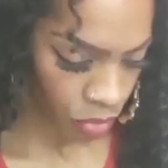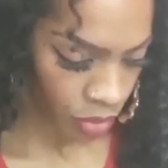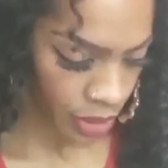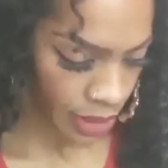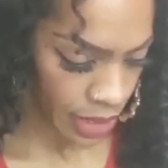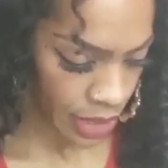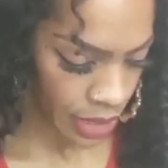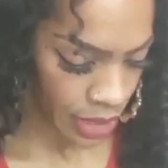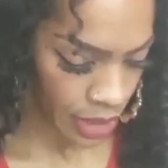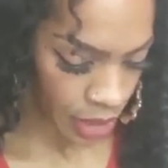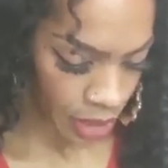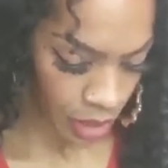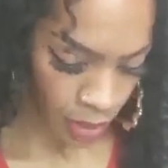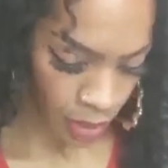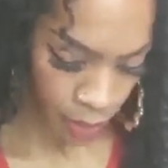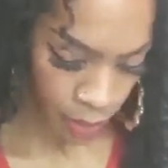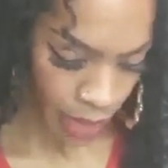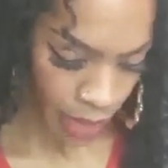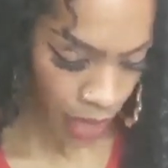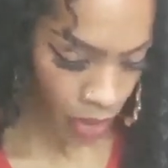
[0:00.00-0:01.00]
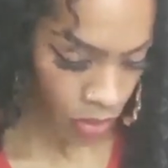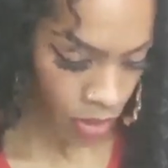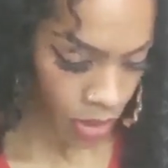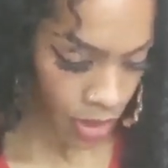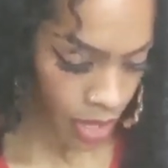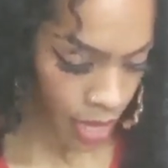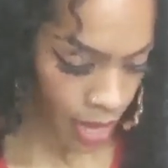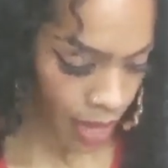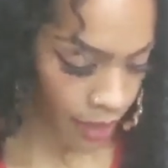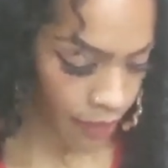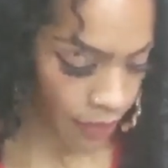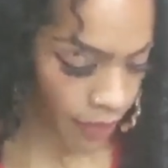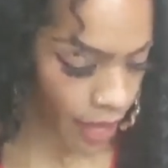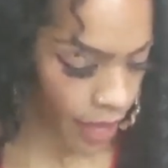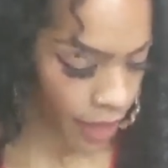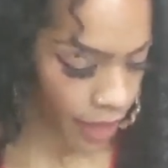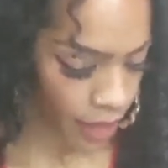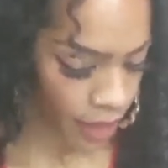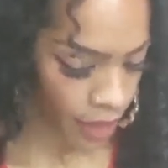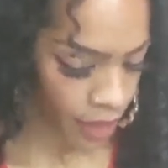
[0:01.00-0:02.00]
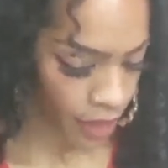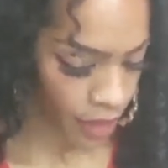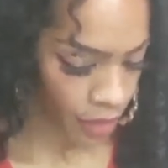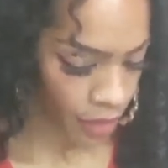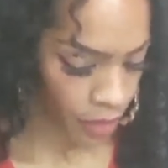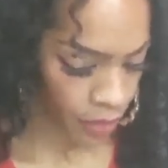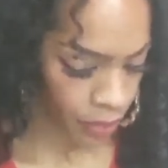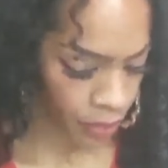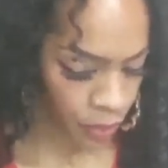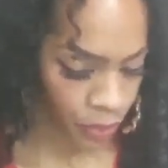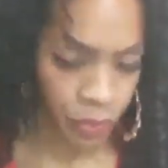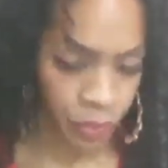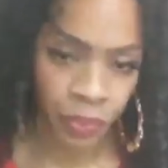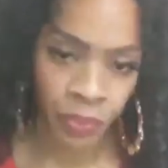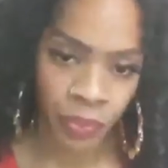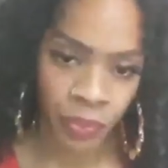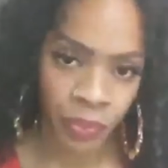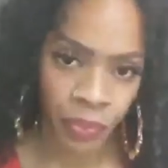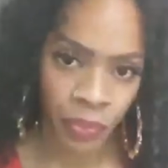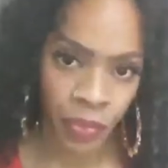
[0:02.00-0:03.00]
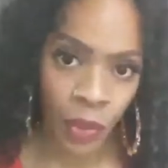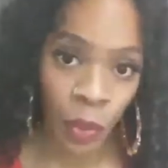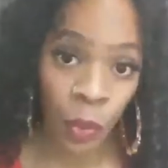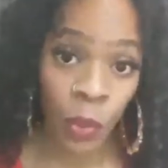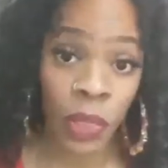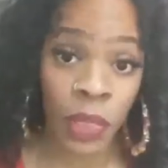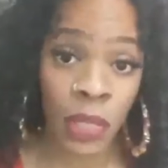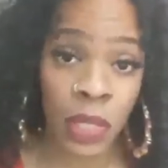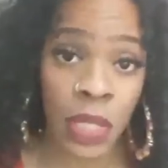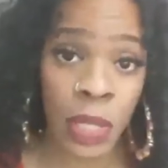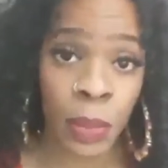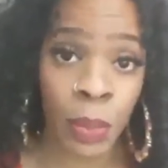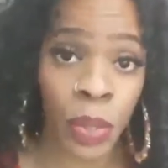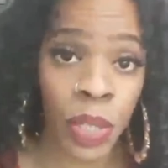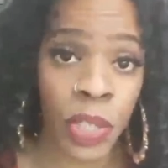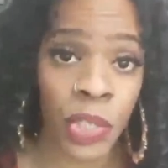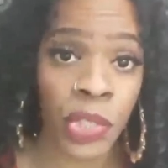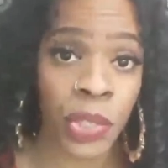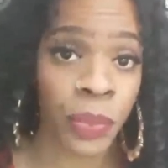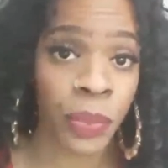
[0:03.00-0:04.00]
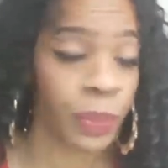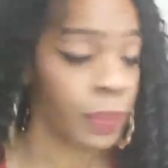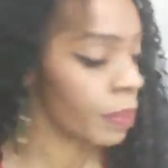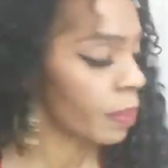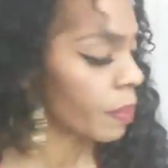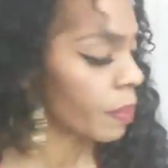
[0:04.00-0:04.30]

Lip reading: recent bouts I've had with depression